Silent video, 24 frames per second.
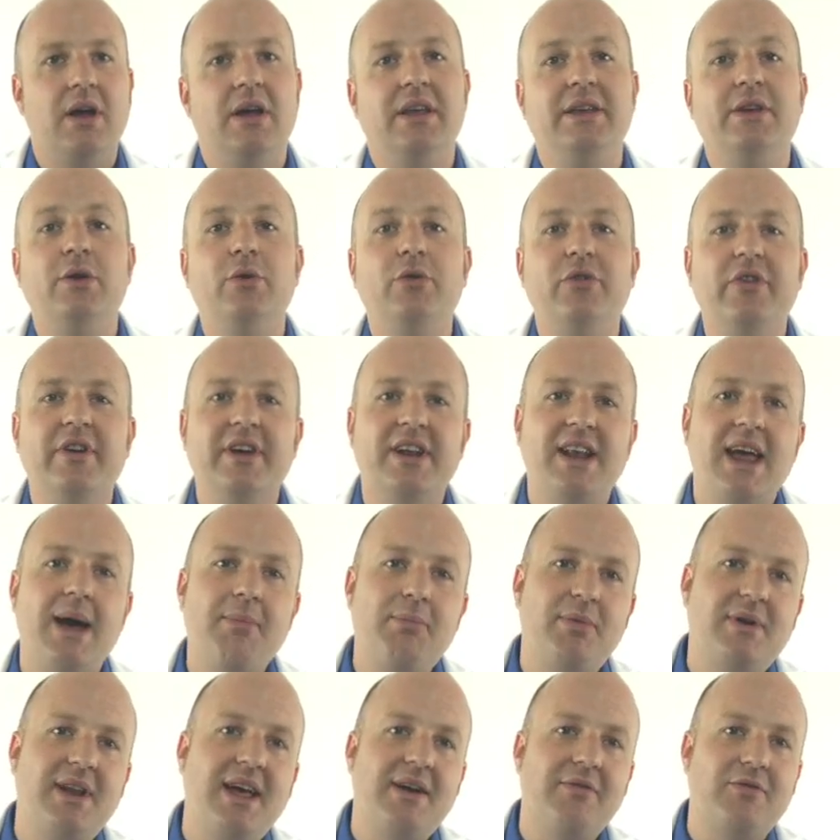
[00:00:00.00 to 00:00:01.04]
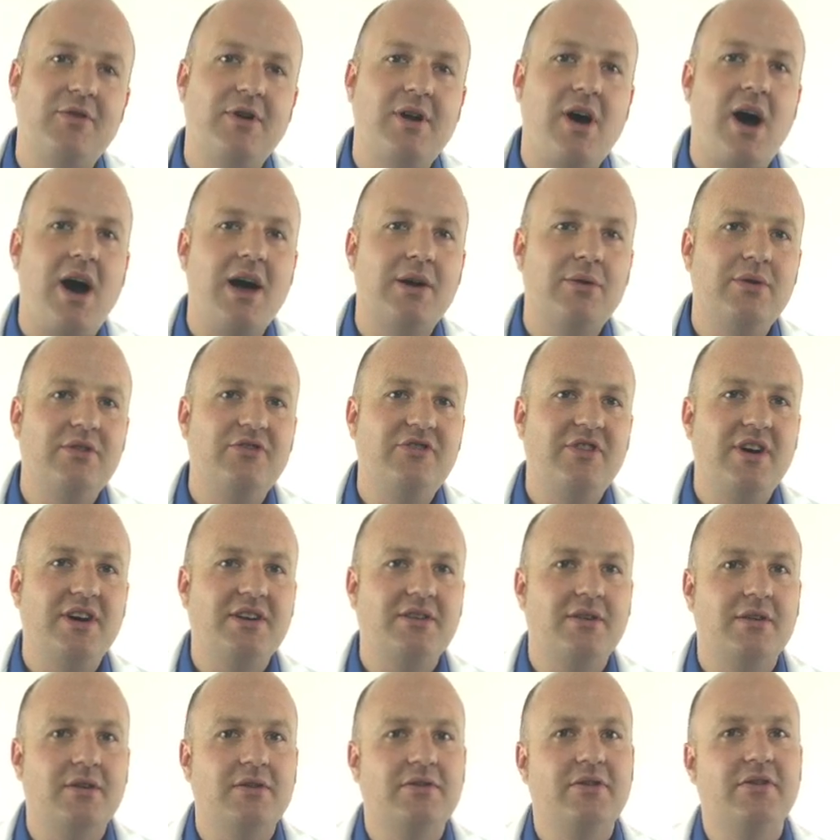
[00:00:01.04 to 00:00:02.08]
Using an epinephrine
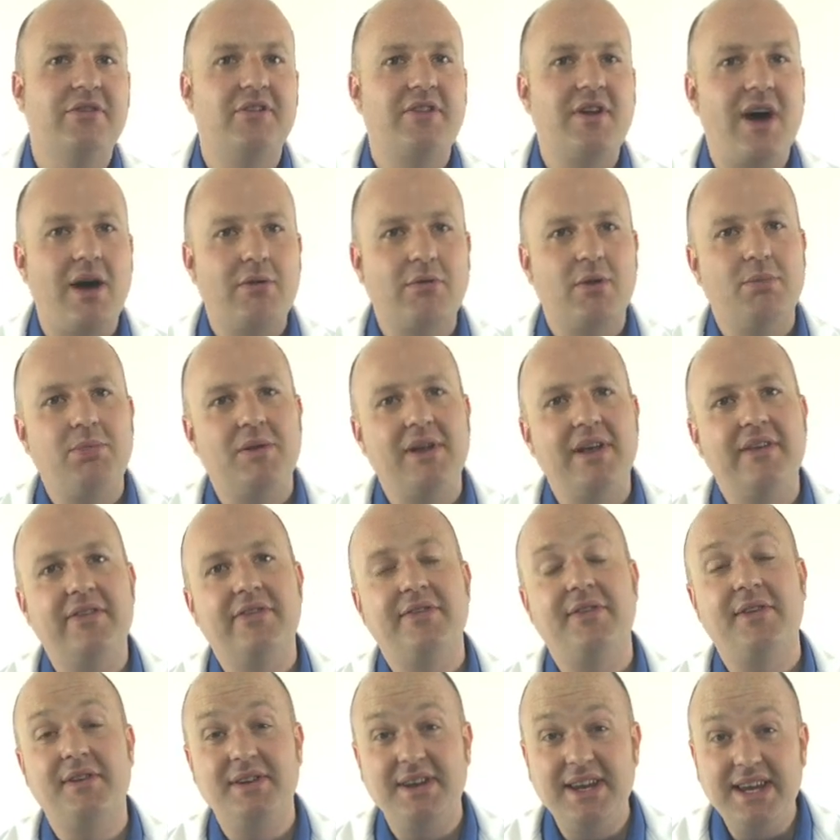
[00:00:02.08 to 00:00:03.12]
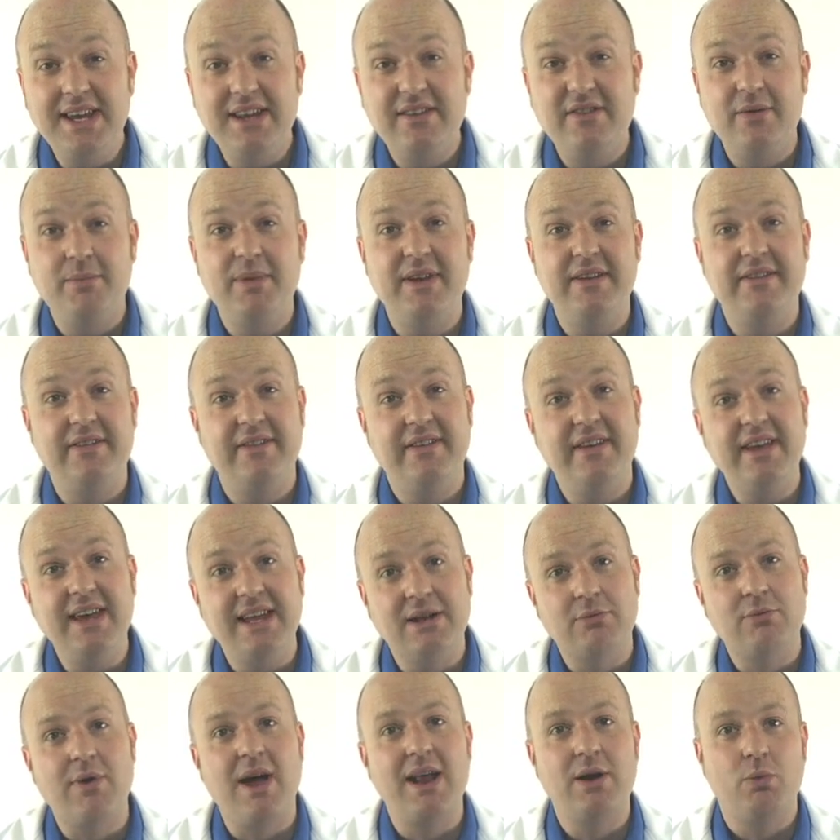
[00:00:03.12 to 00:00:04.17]
autoinjector does not replace the need to be
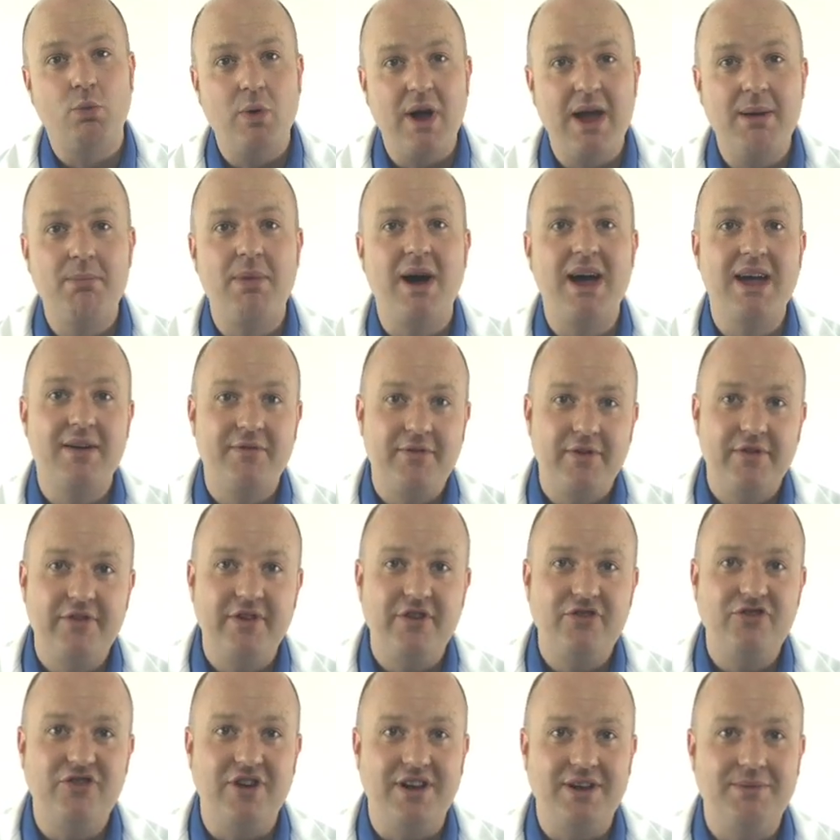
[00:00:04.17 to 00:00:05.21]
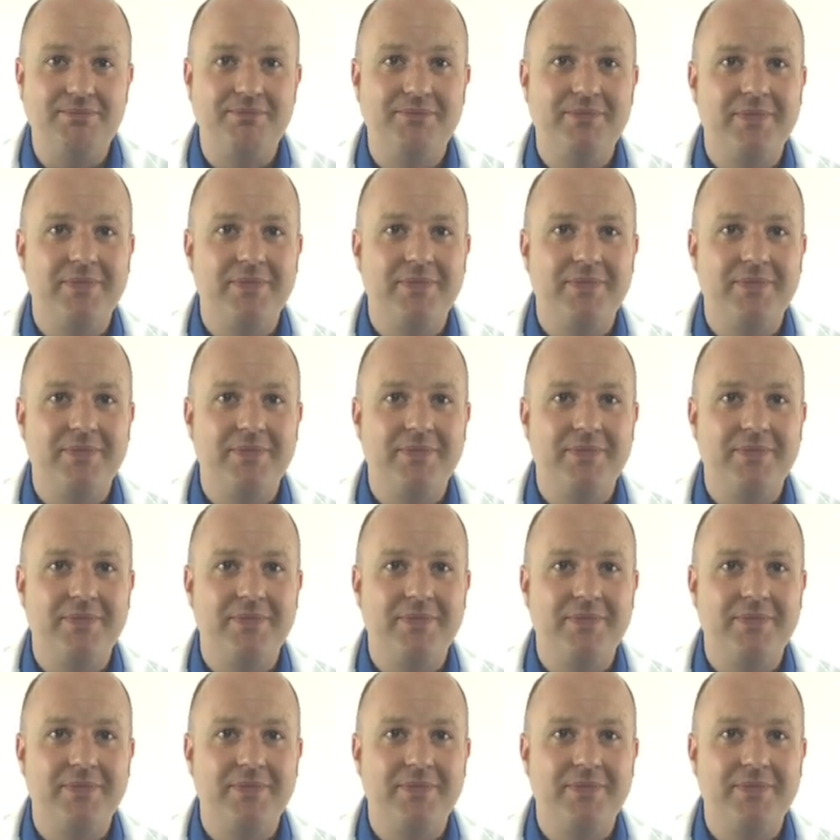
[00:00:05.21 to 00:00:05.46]
seen right away by a physician.